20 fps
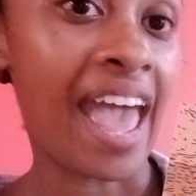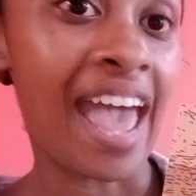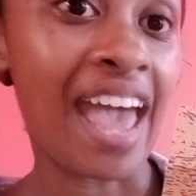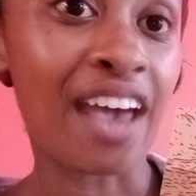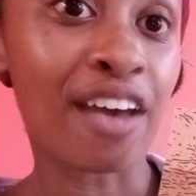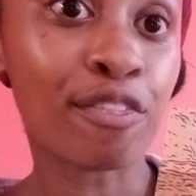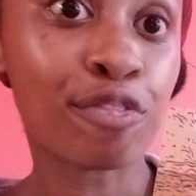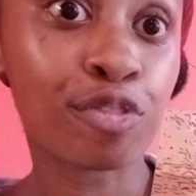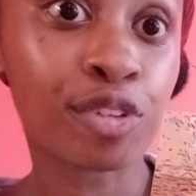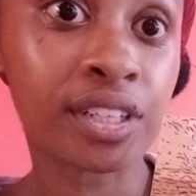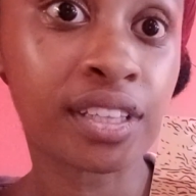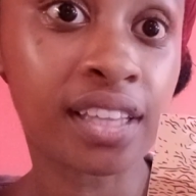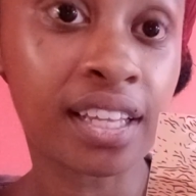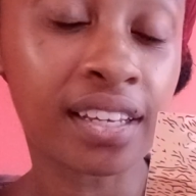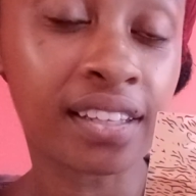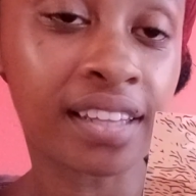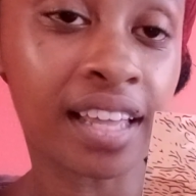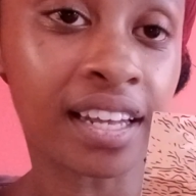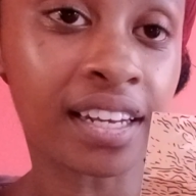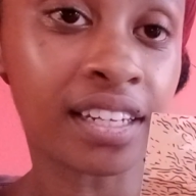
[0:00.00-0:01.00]

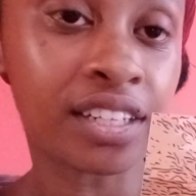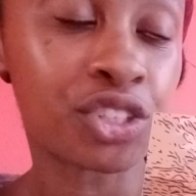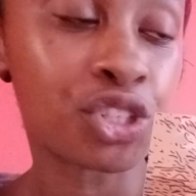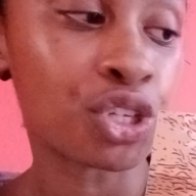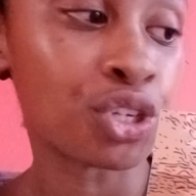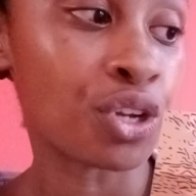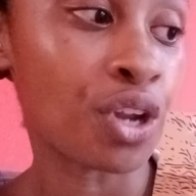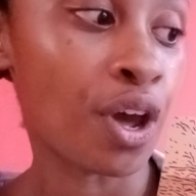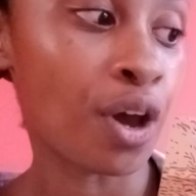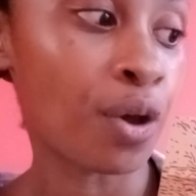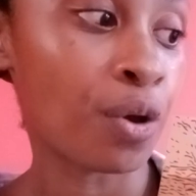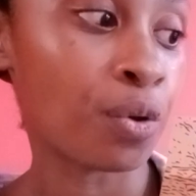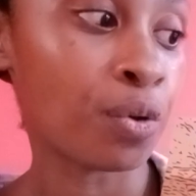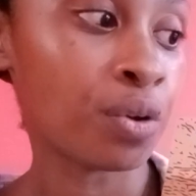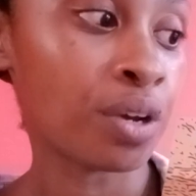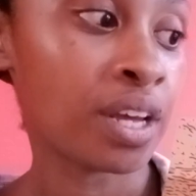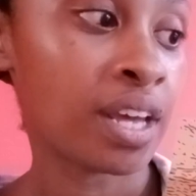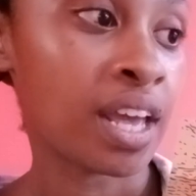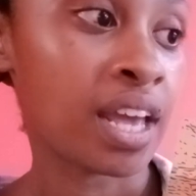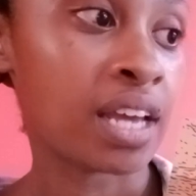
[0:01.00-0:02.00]
Everything they need to
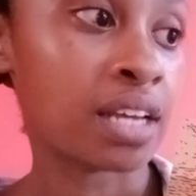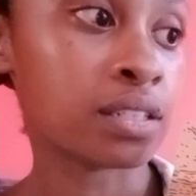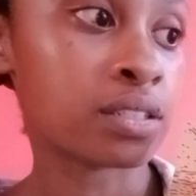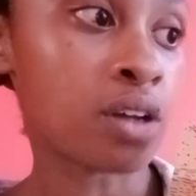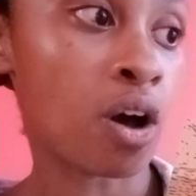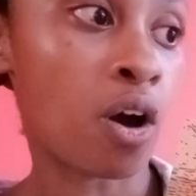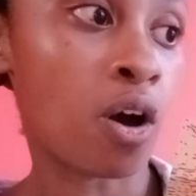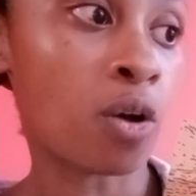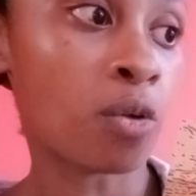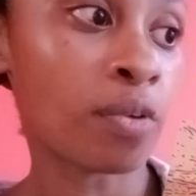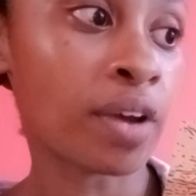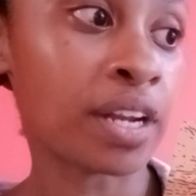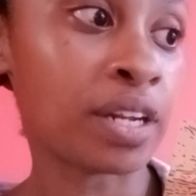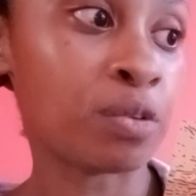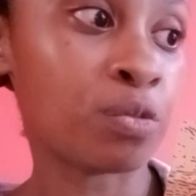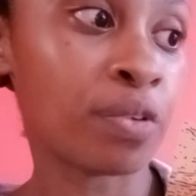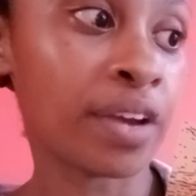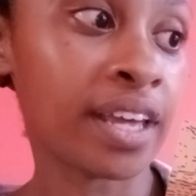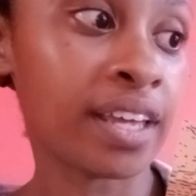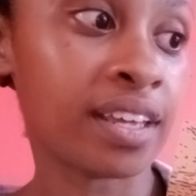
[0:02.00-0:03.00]
know is
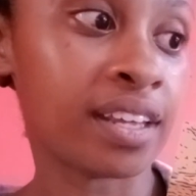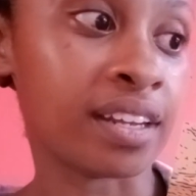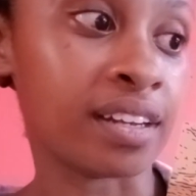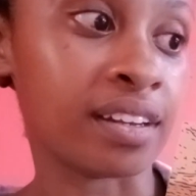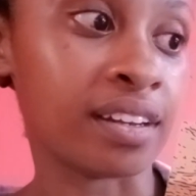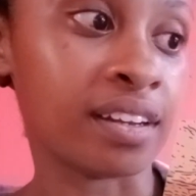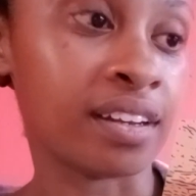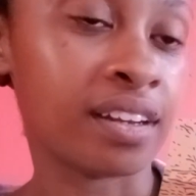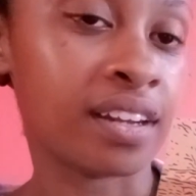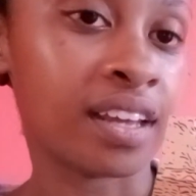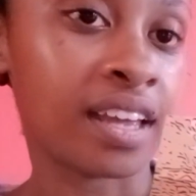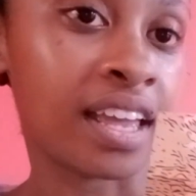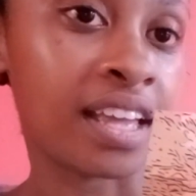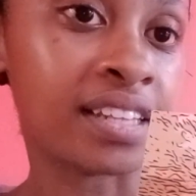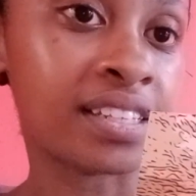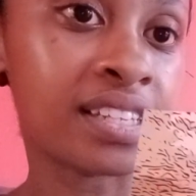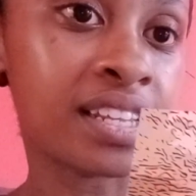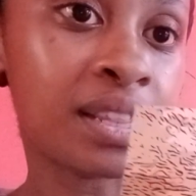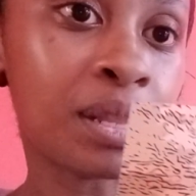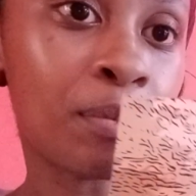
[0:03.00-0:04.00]
already written.
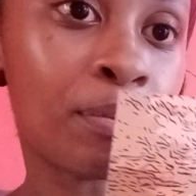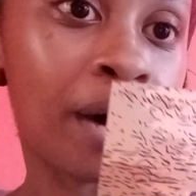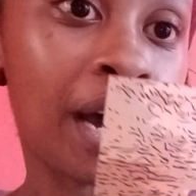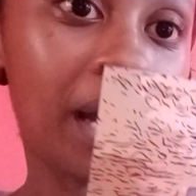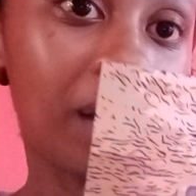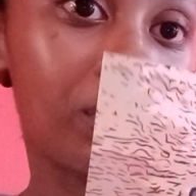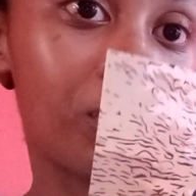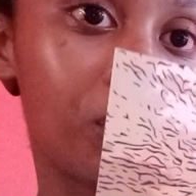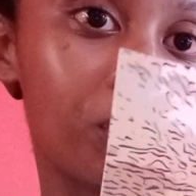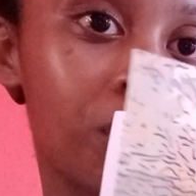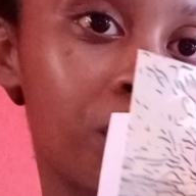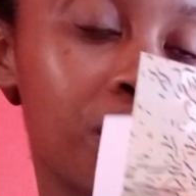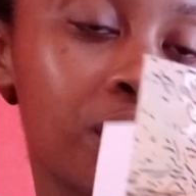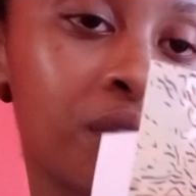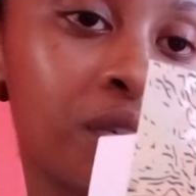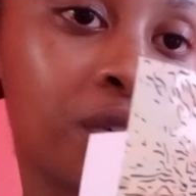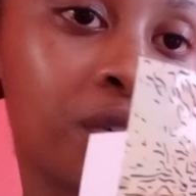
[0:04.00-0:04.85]
It's in the Bible.